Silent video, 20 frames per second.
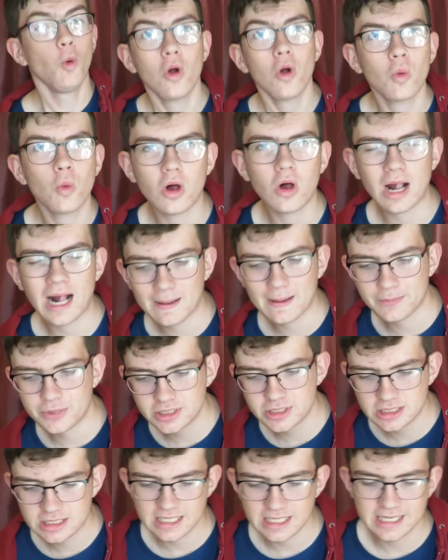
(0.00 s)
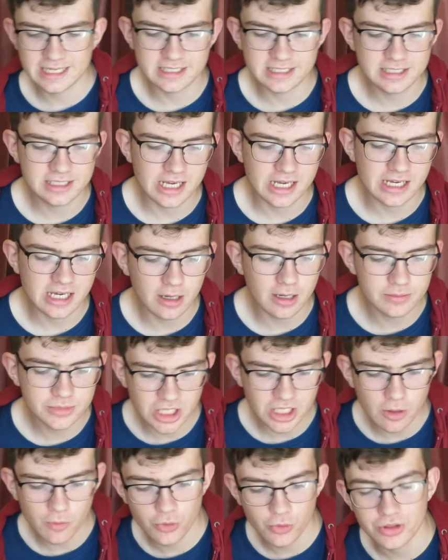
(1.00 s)
what happens is it
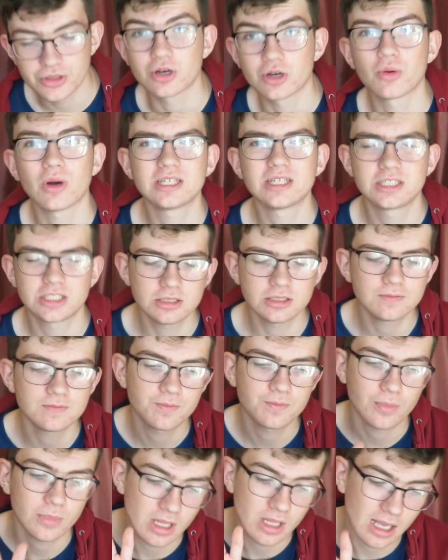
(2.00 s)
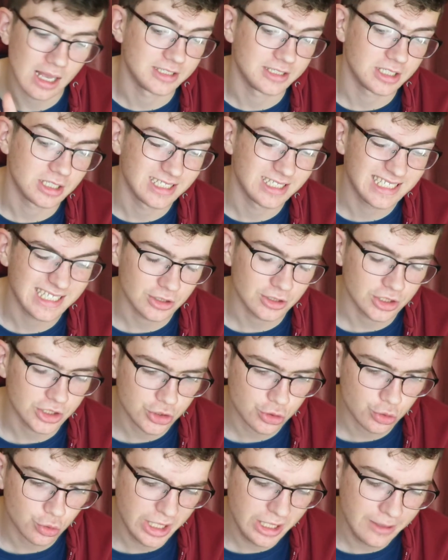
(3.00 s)
comes up with a question, as you can see on the
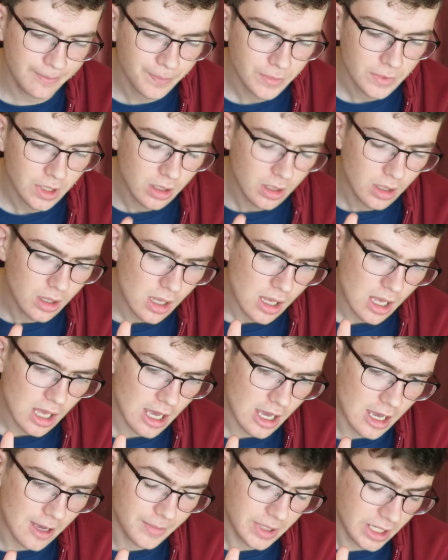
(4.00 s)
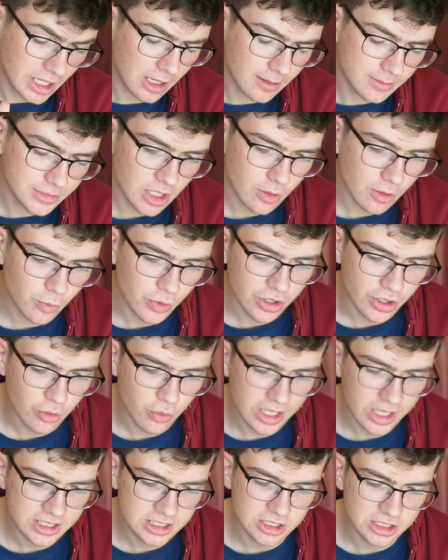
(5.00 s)
screen. It comes up with a
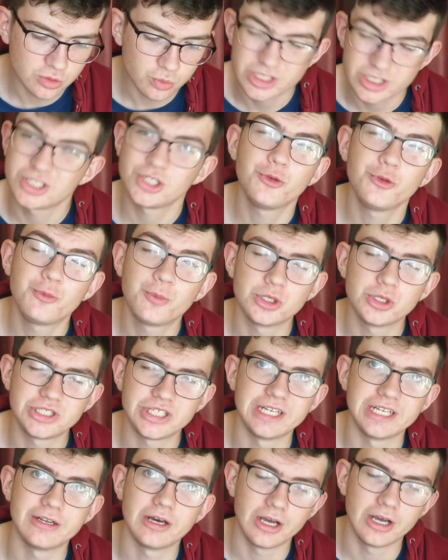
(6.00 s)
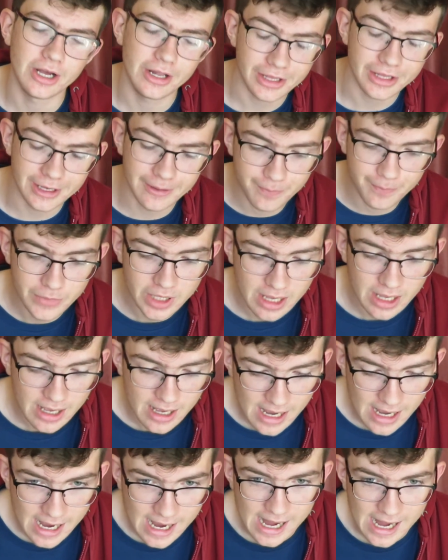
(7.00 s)
question which you've put in earlier,
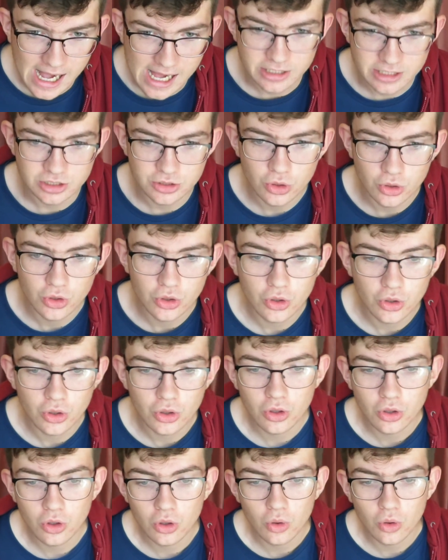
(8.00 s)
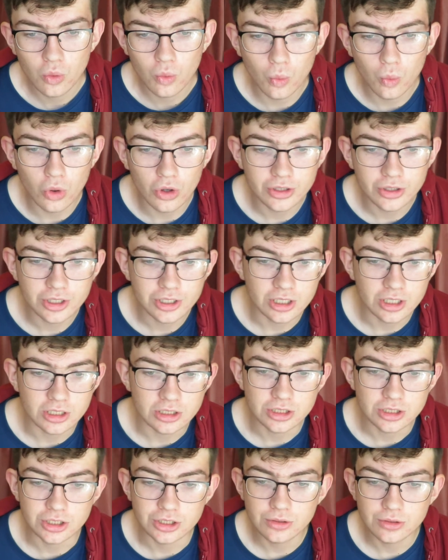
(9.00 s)
and what you're going
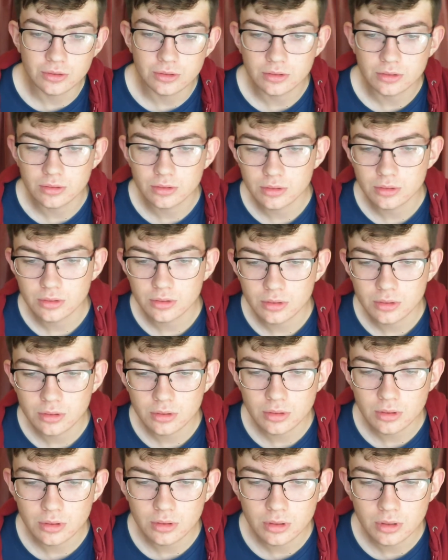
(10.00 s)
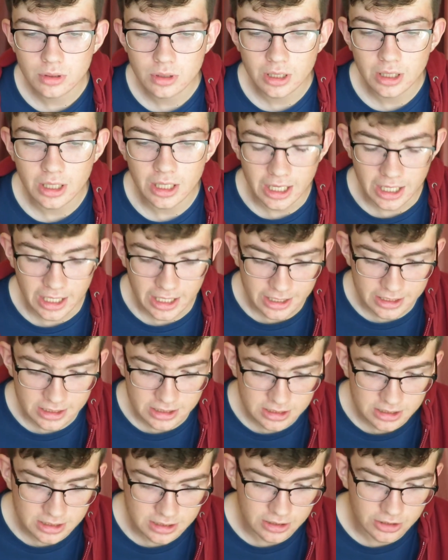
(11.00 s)
to do
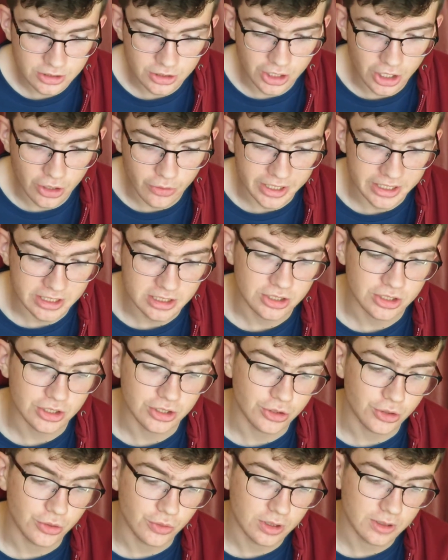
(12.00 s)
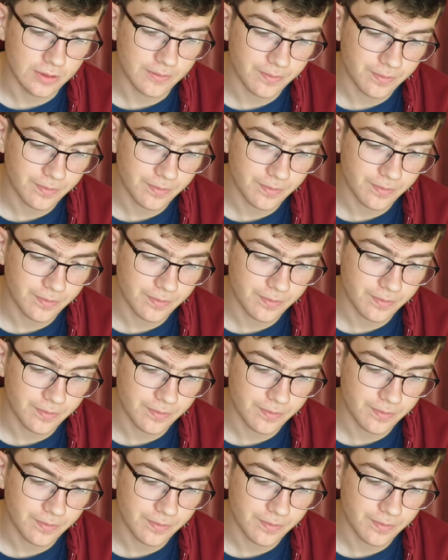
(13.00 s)
is you're going to